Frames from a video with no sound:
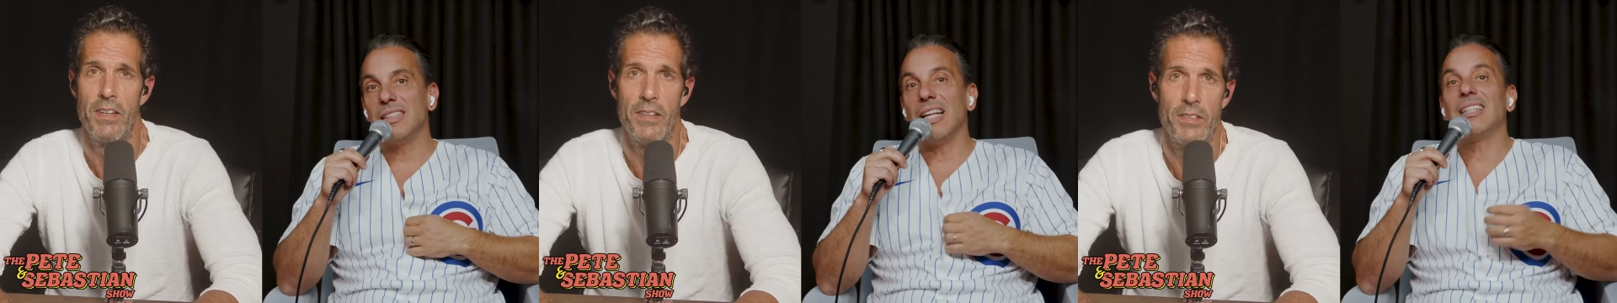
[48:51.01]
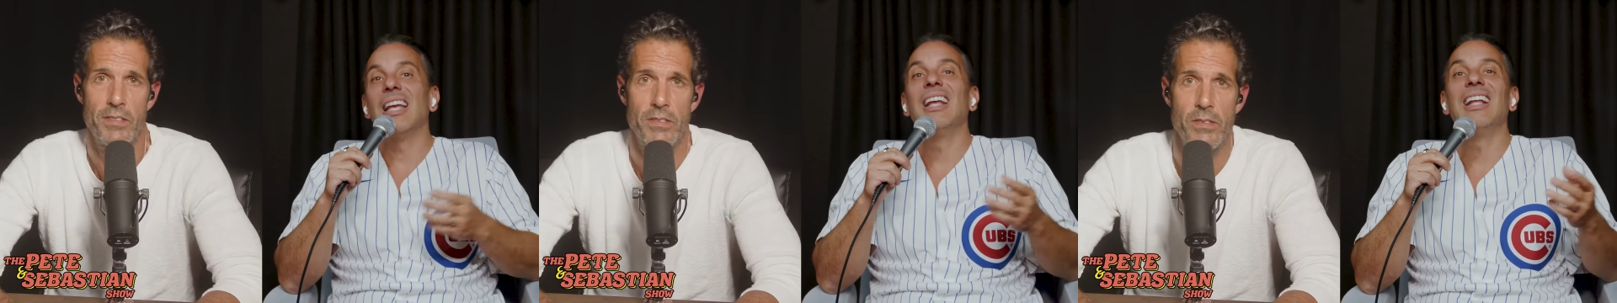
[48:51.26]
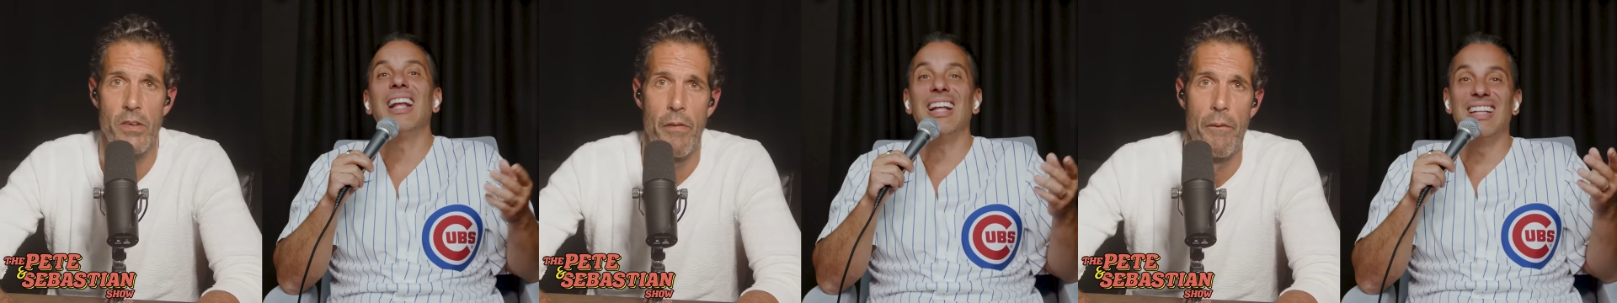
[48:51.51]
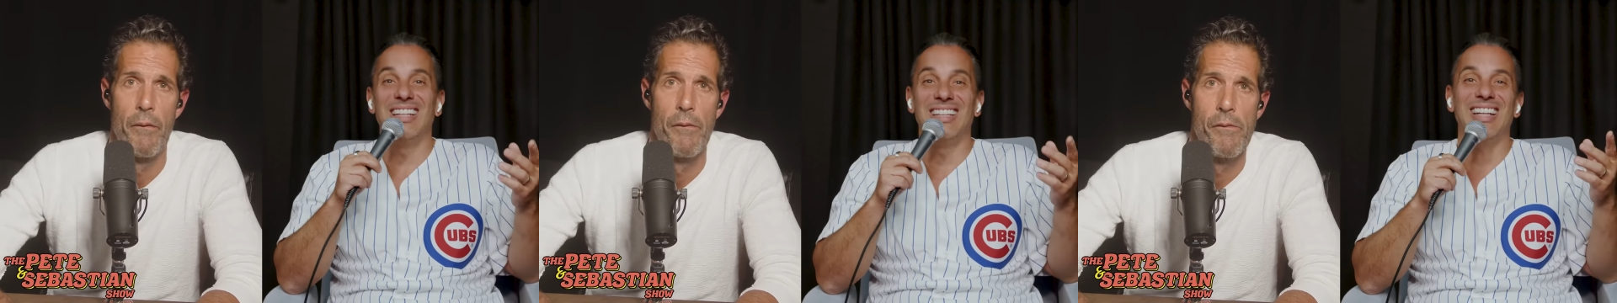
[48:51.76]
Speaker 1: that's,
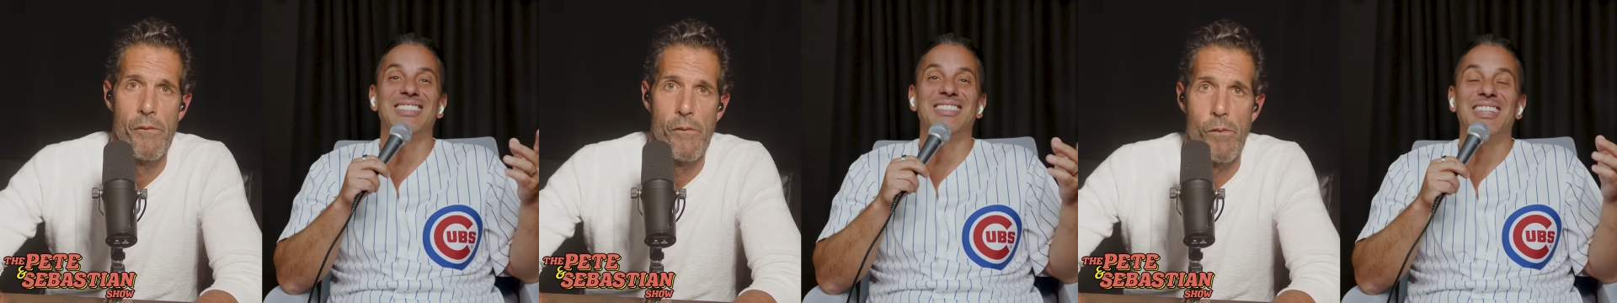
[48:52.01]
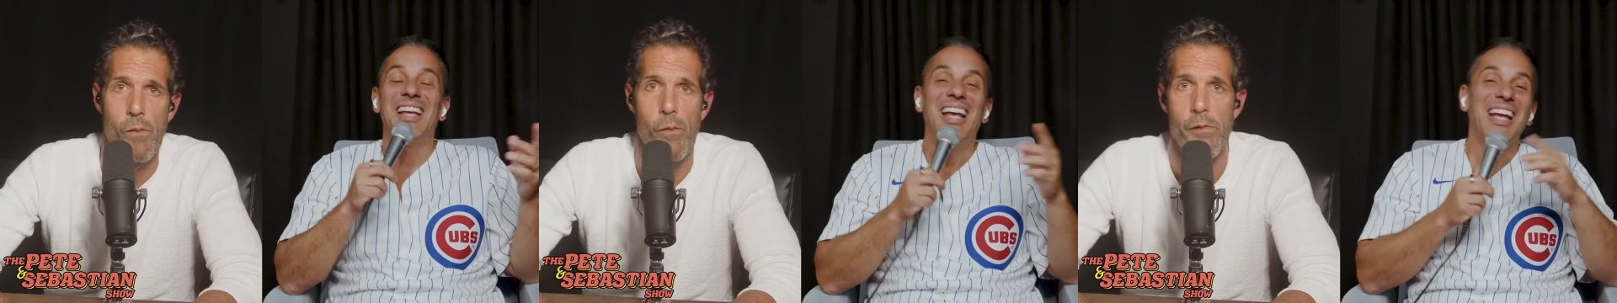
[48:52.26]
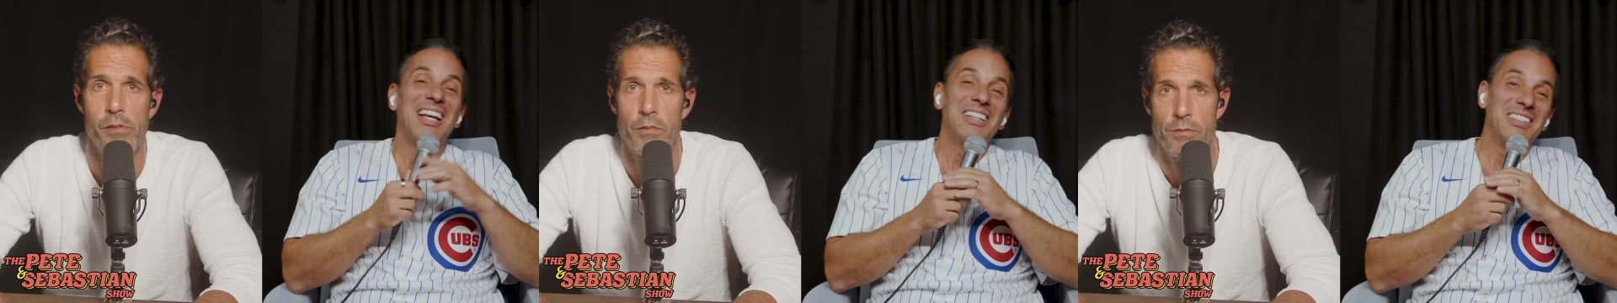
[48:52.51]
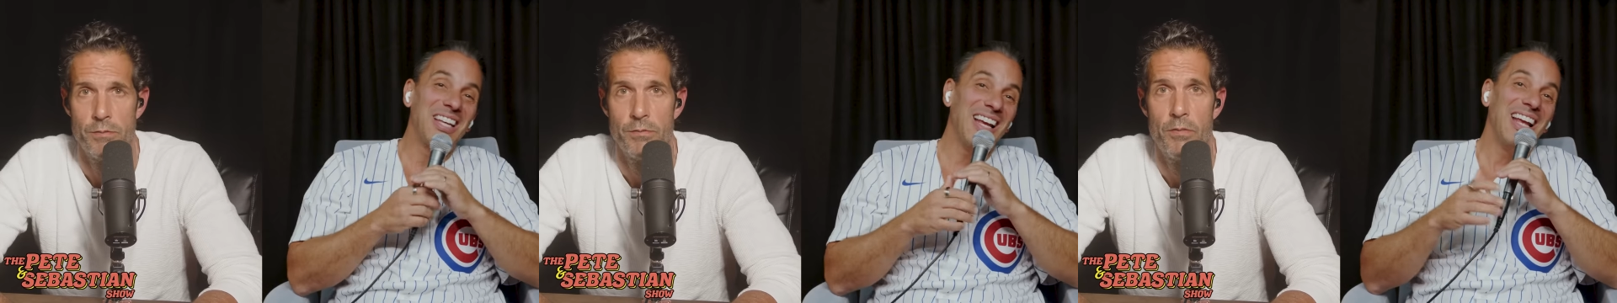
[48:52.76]

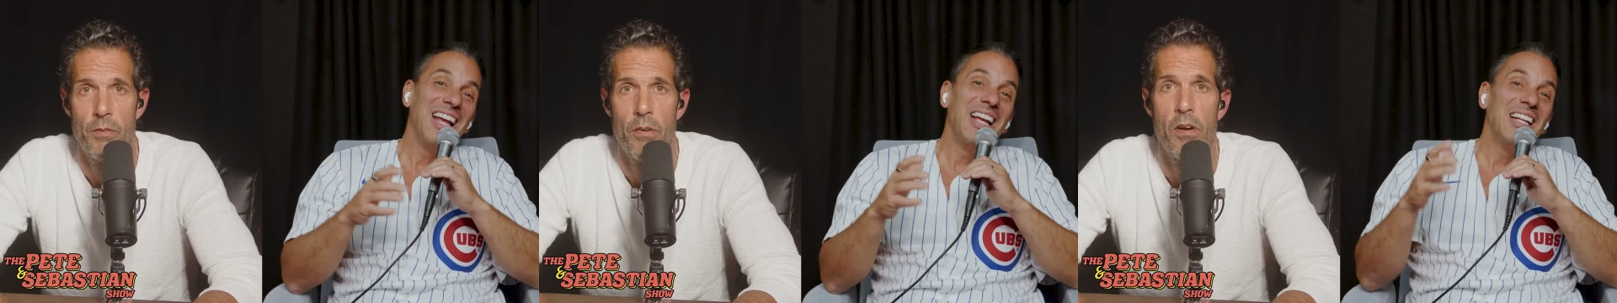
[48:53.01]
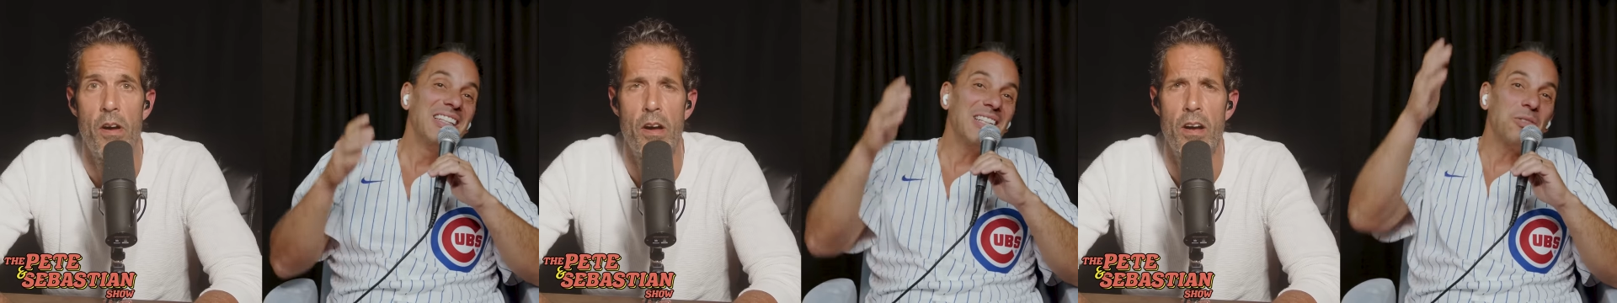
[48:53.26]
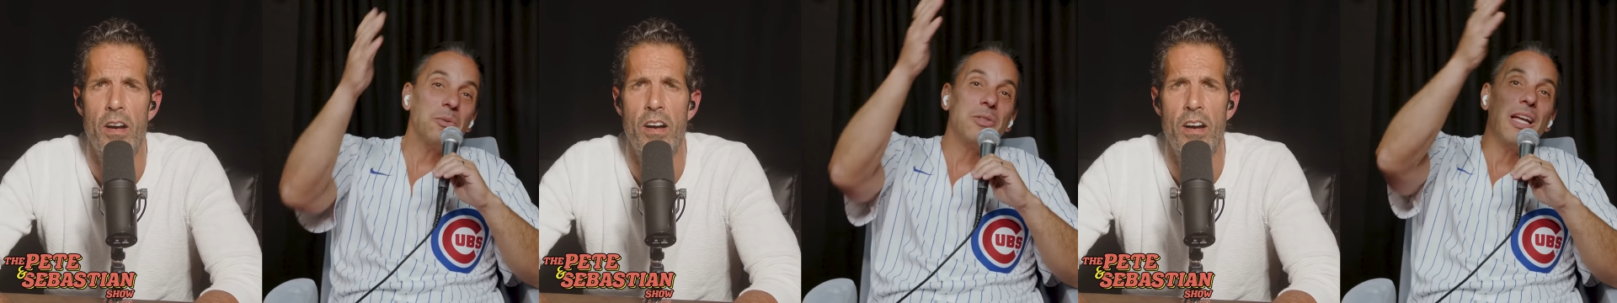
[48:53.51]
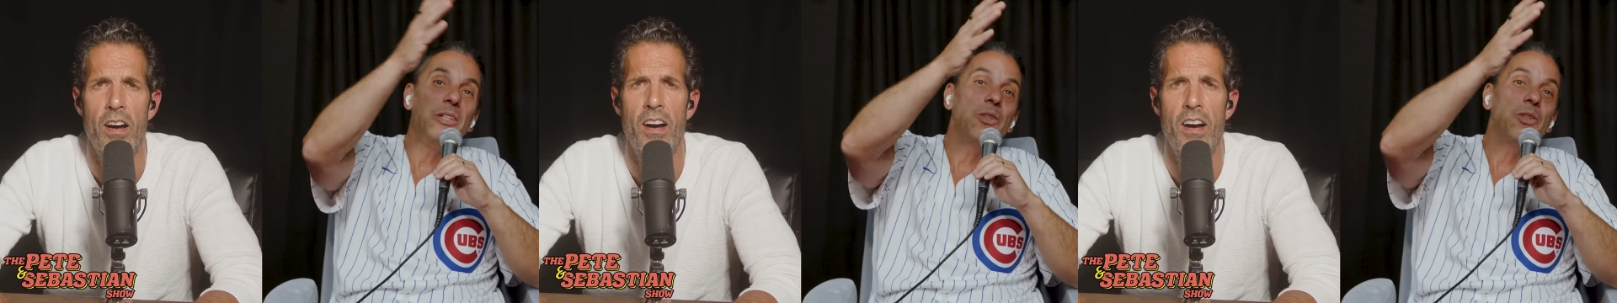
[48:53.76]
that's what I'm saying.